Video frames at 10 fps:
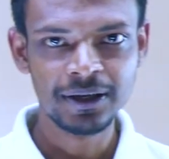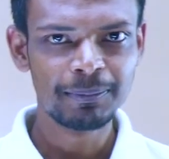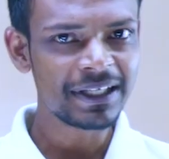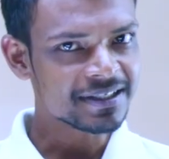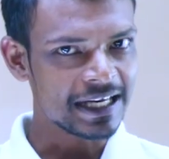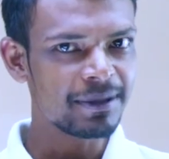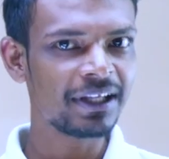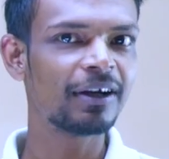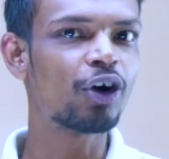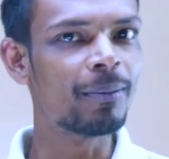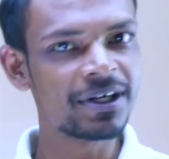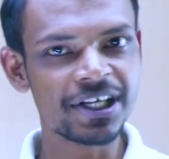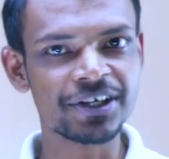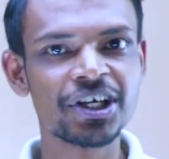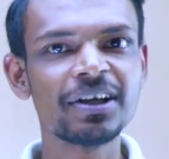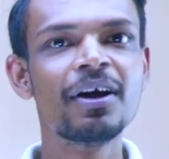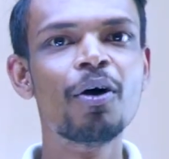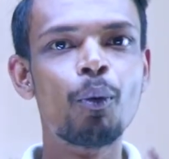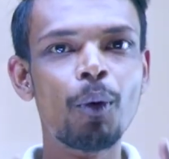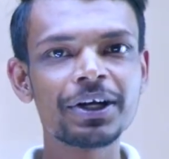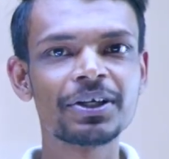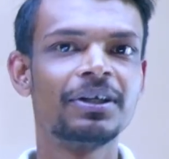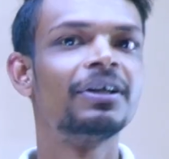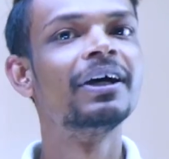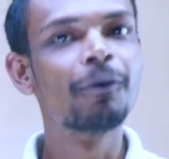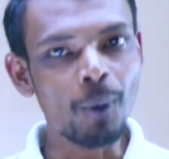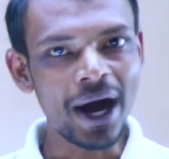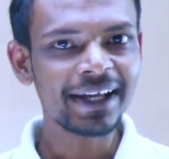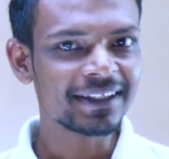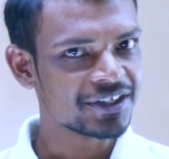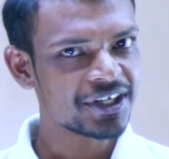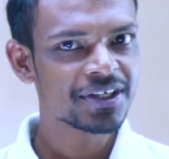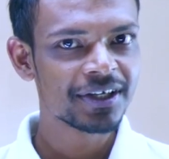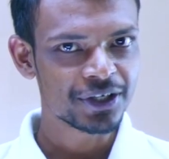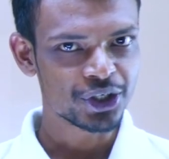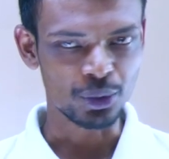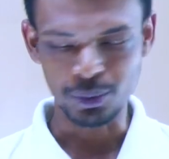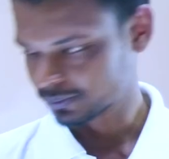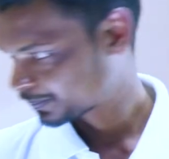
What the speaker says: Please tell me in the comment section why this is so.